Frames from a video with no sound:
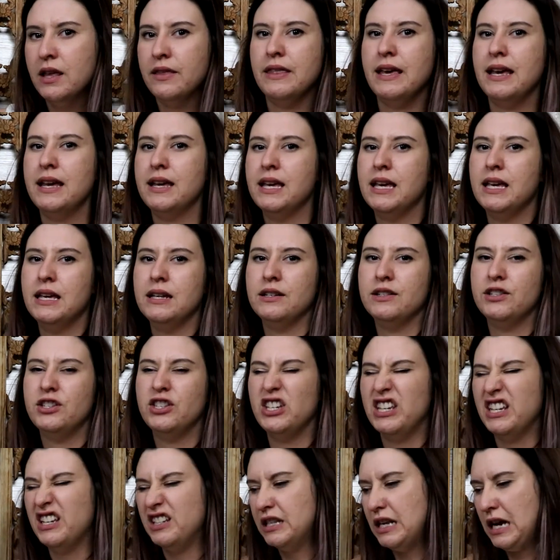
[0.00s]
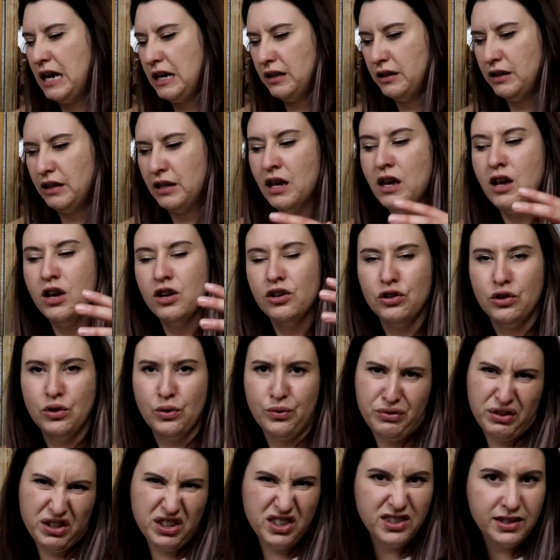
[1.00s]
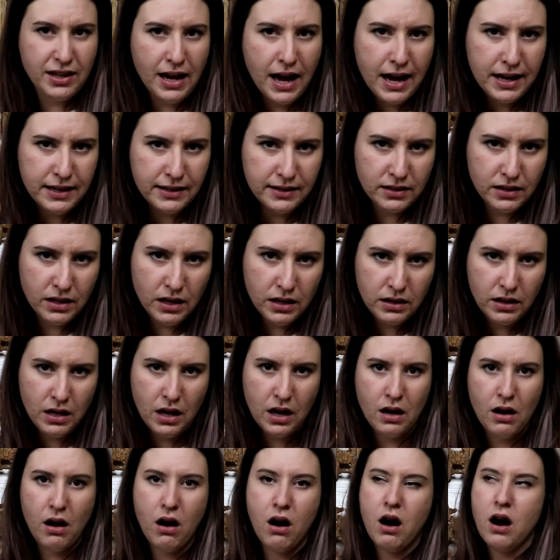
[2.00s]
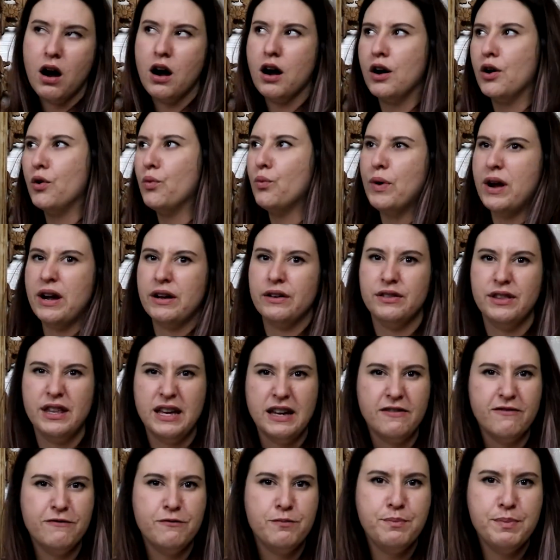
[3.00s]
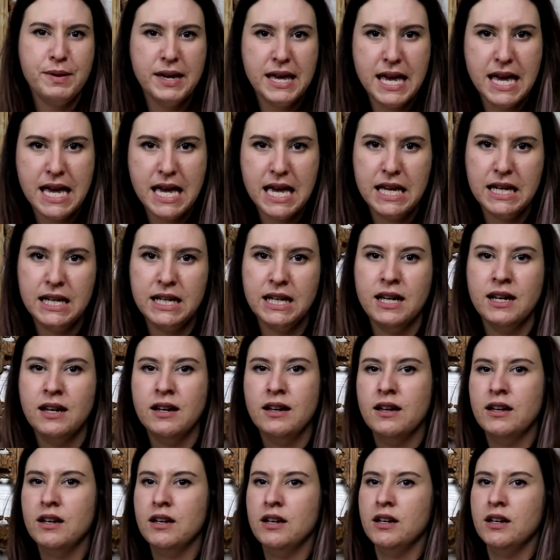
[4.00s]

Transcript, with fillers: They can see exactly, you know, the size that they are, where they've been,